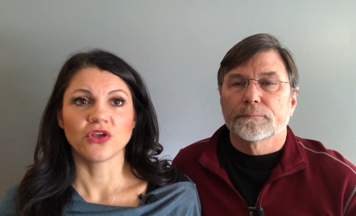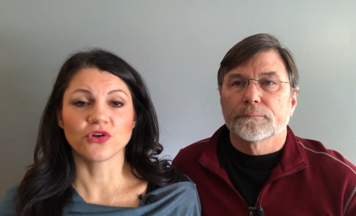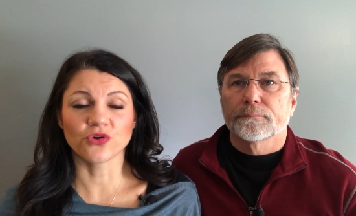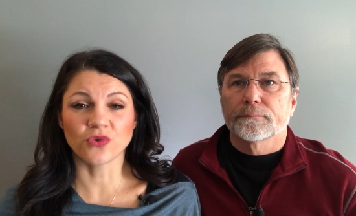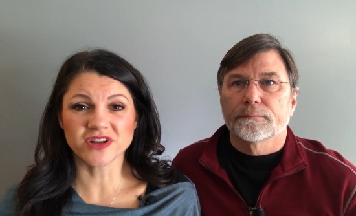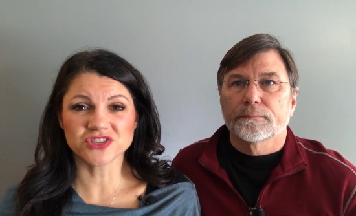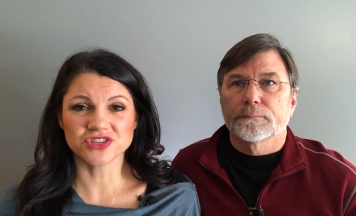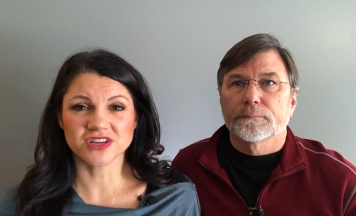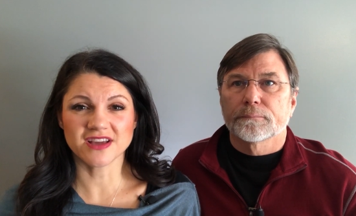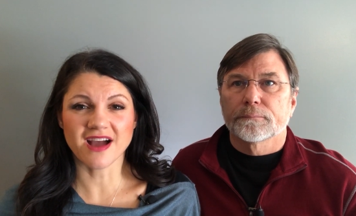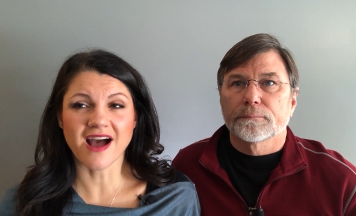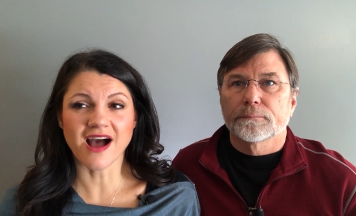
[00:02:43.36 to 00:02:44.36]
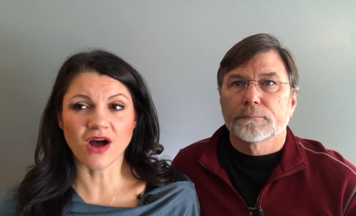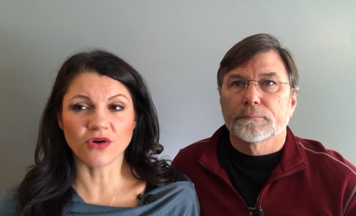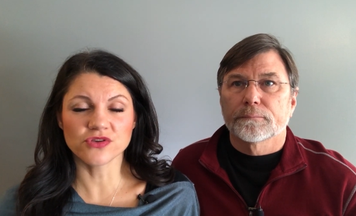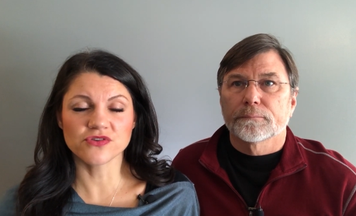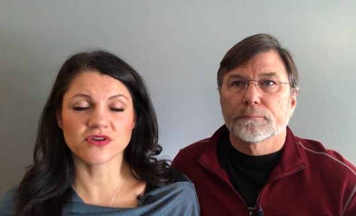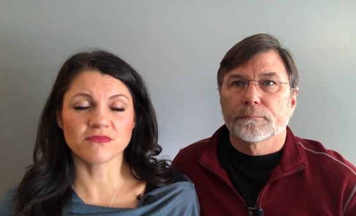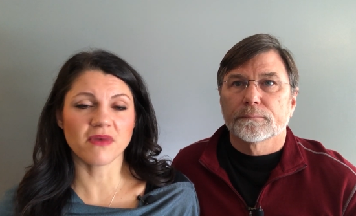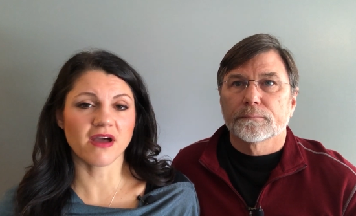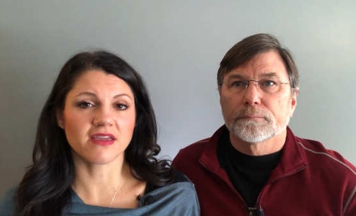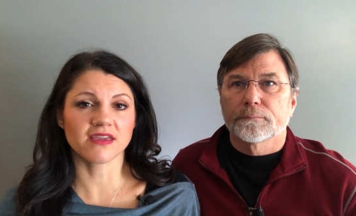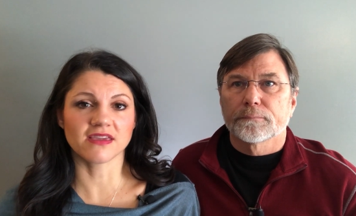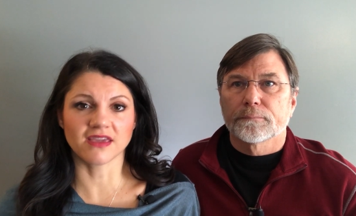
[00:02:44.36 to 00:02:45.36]
Speaker 1: you're questioning how you can
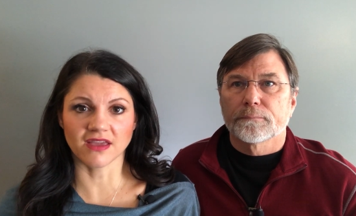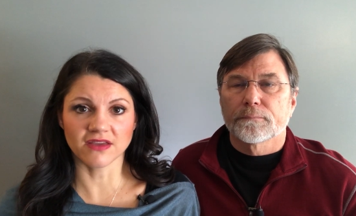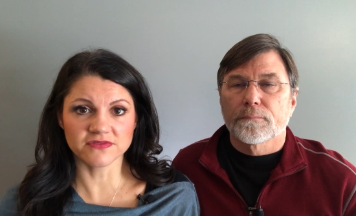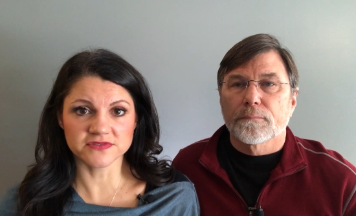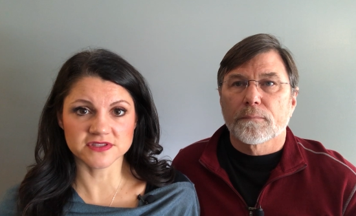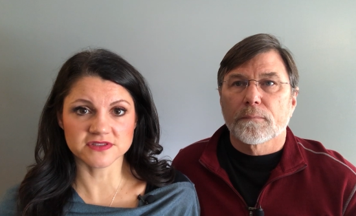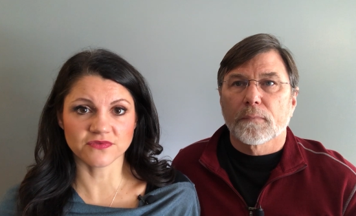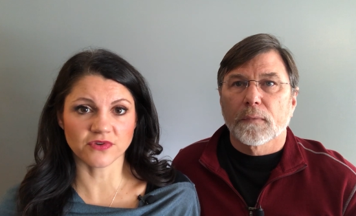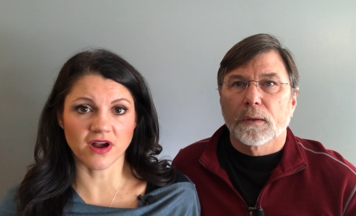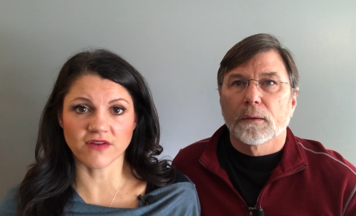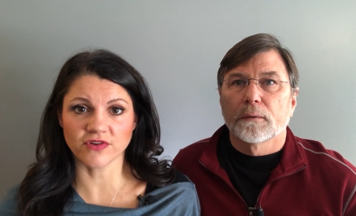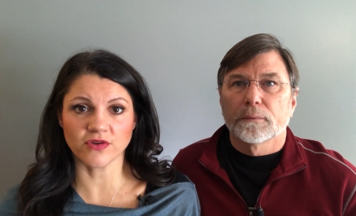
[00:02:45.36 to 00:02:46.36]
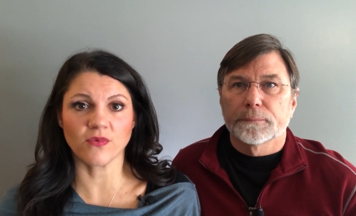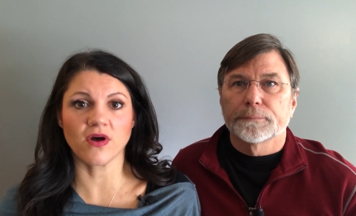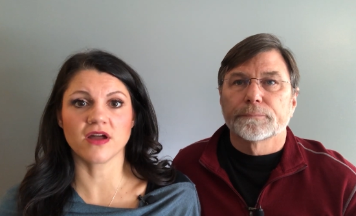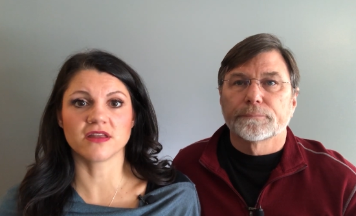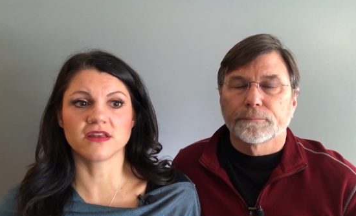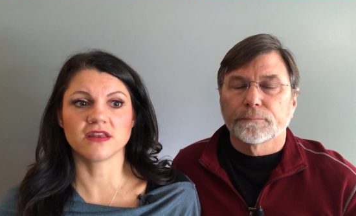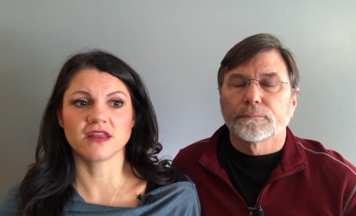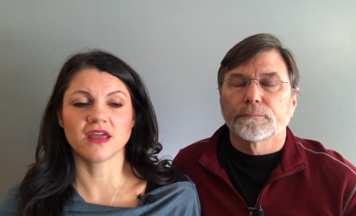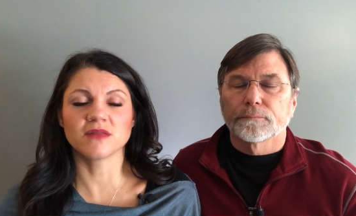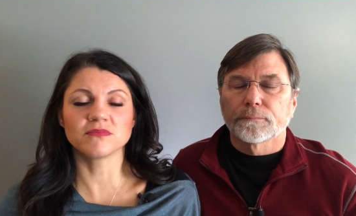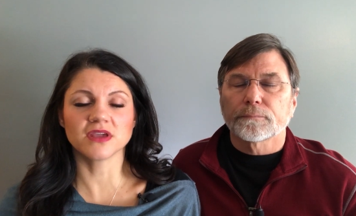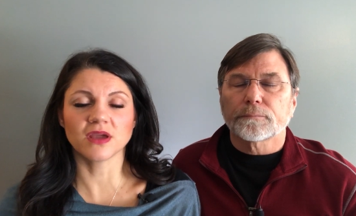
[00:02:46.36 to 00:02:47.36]
buy gifts for everyone
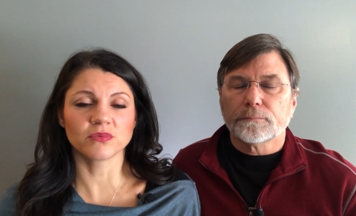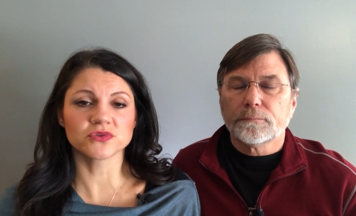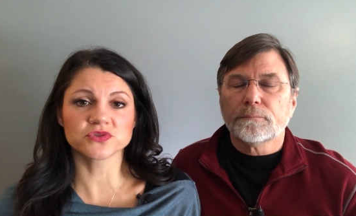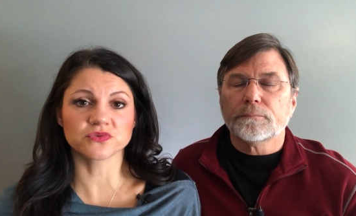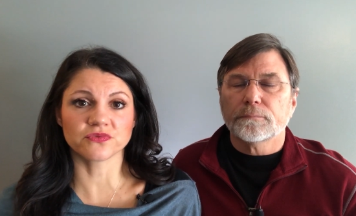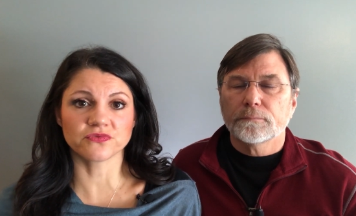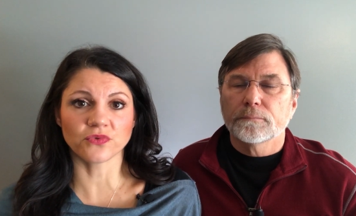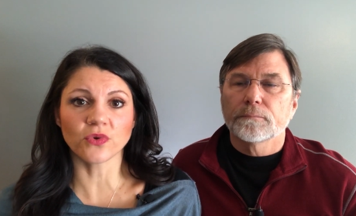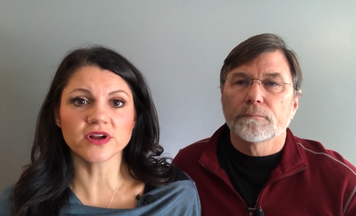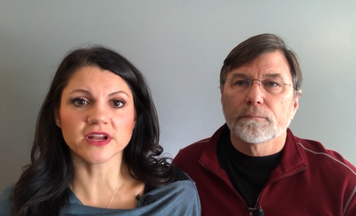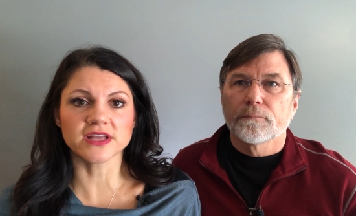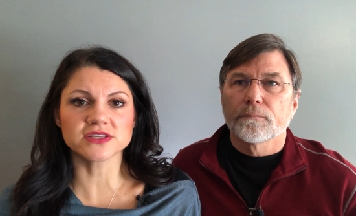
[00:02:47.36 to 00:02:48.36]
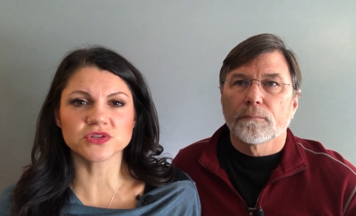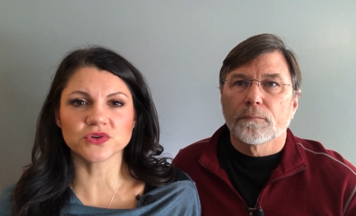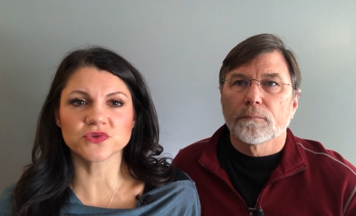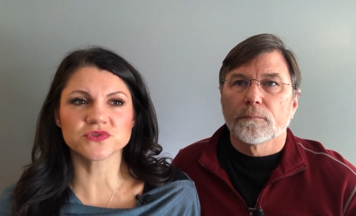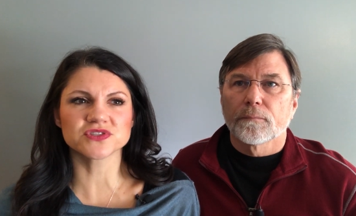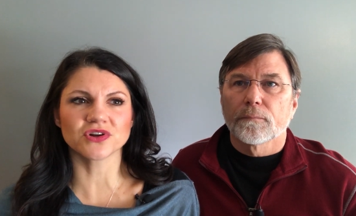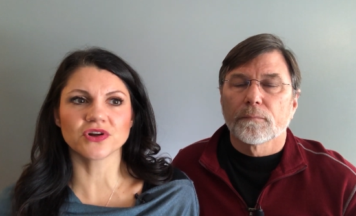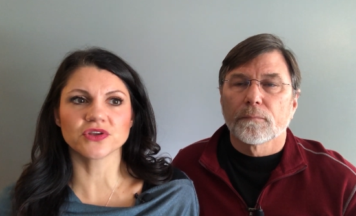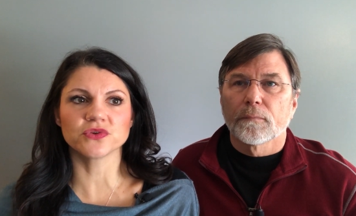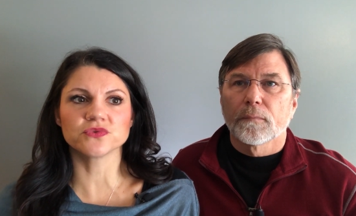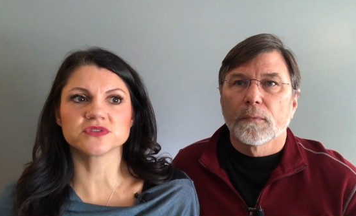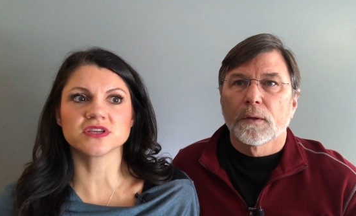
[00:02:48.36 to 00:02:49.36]
and be able to afford it. So you start
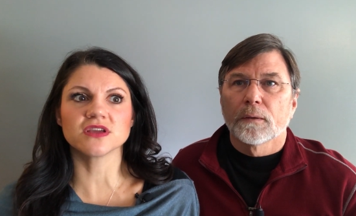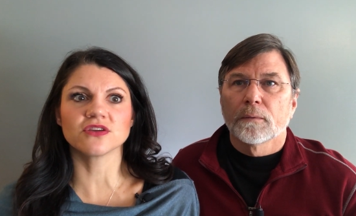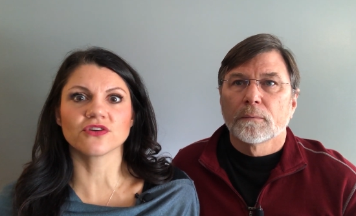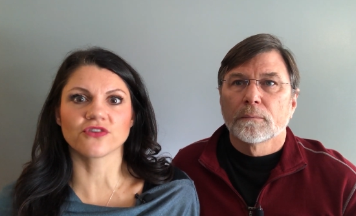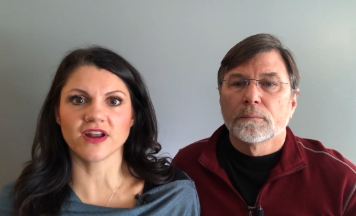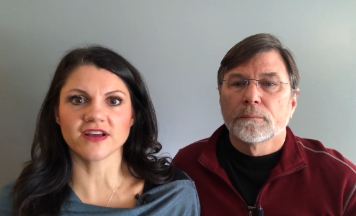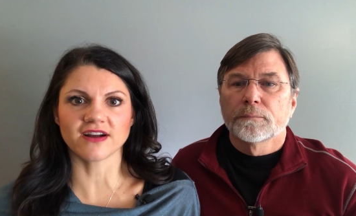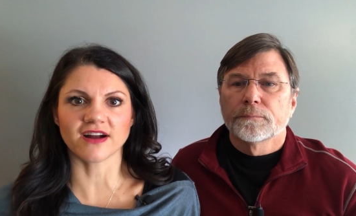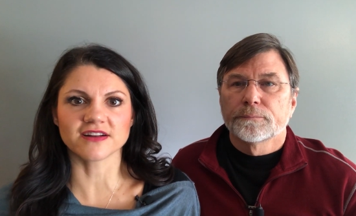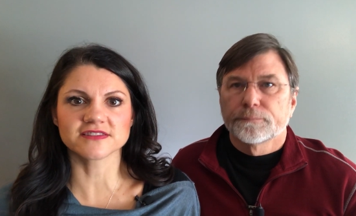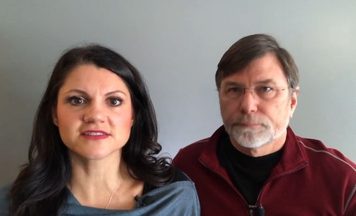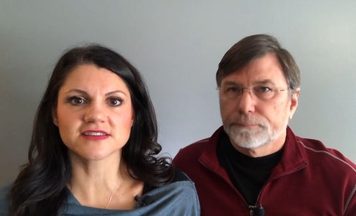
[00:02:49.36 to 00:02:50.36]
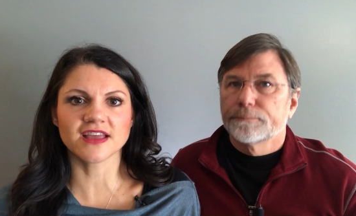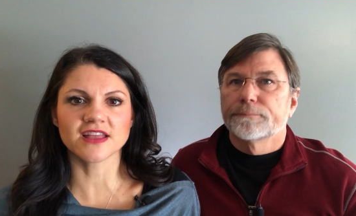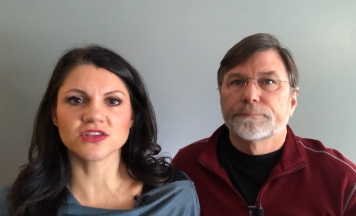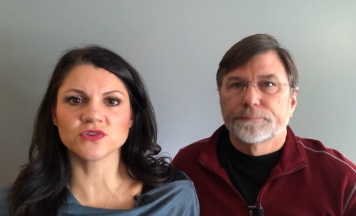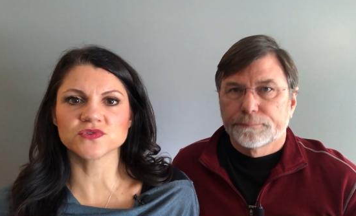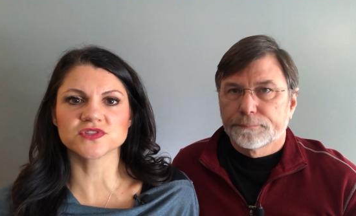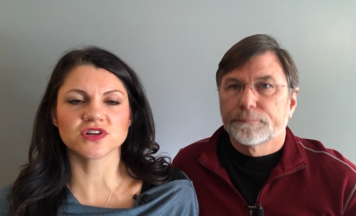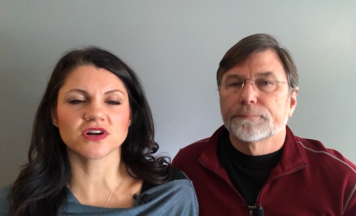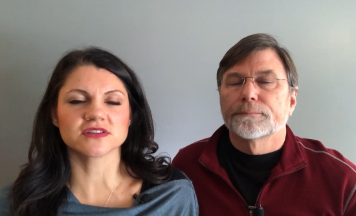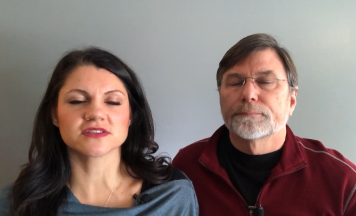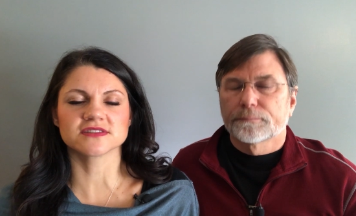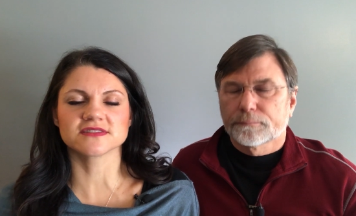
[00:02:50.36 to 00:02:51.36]
using your credit cards and you
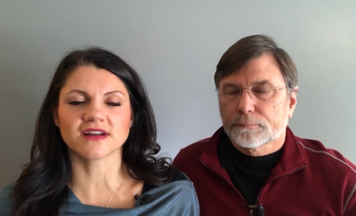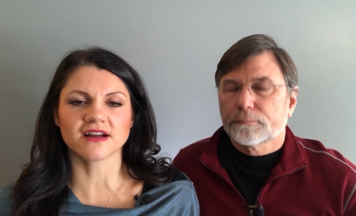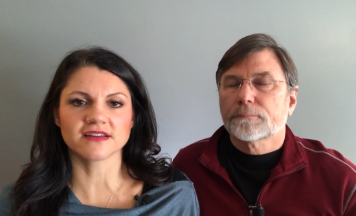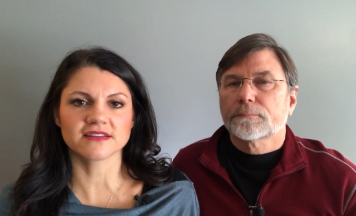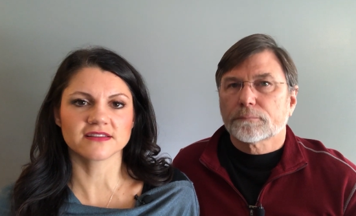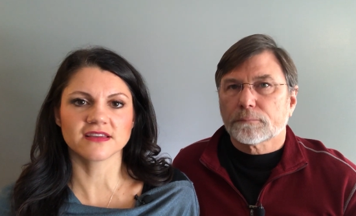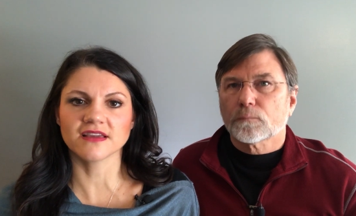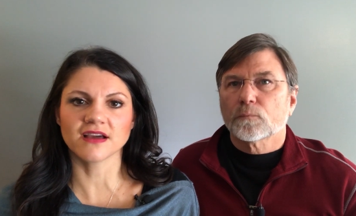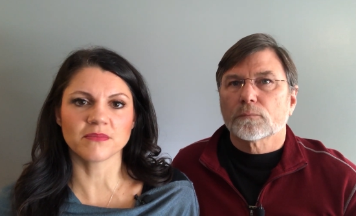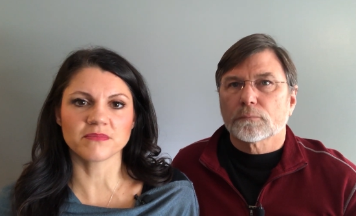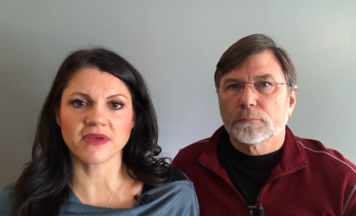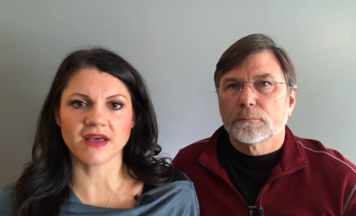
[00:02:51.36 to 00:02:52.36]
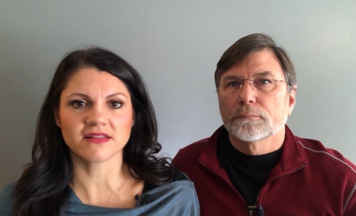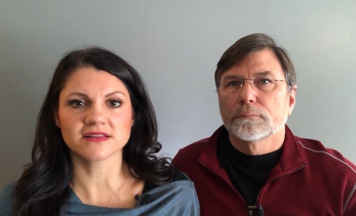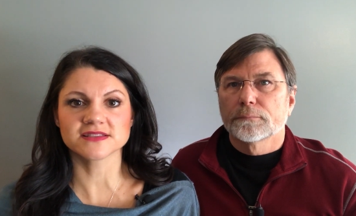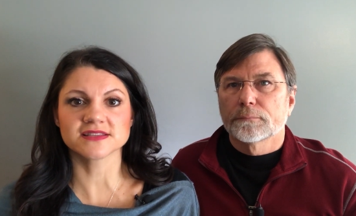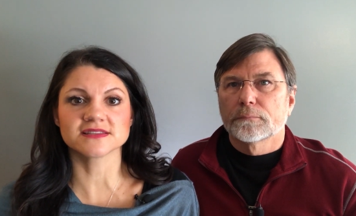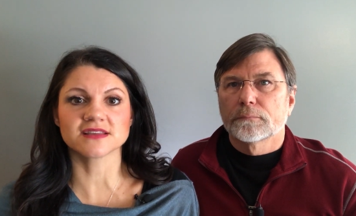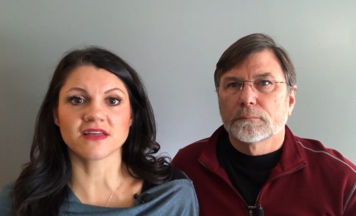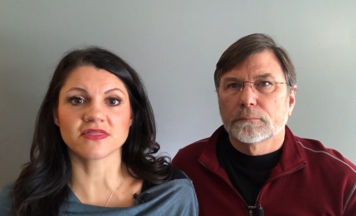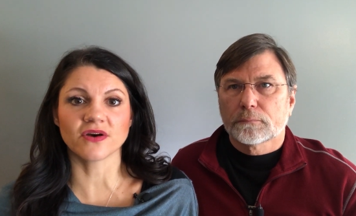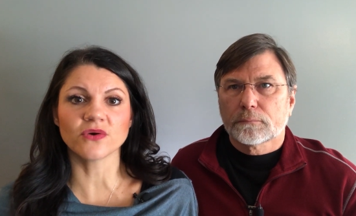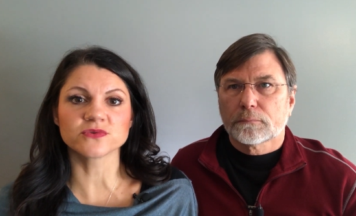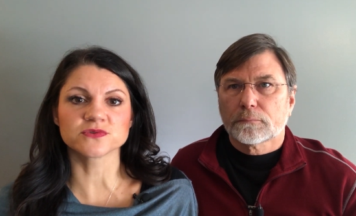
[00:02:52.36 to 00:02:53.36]
start stocking up balances on
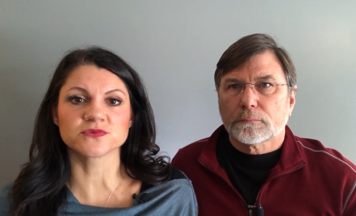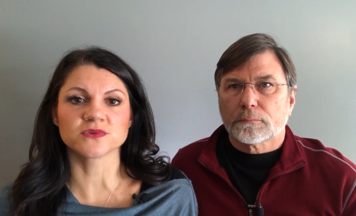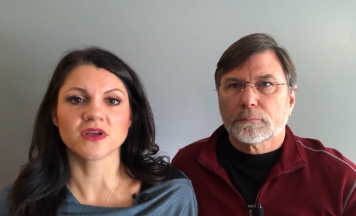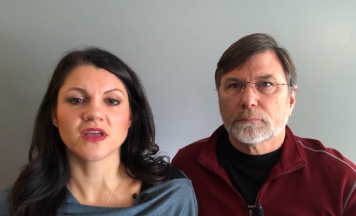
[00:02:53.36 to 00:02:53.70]
those.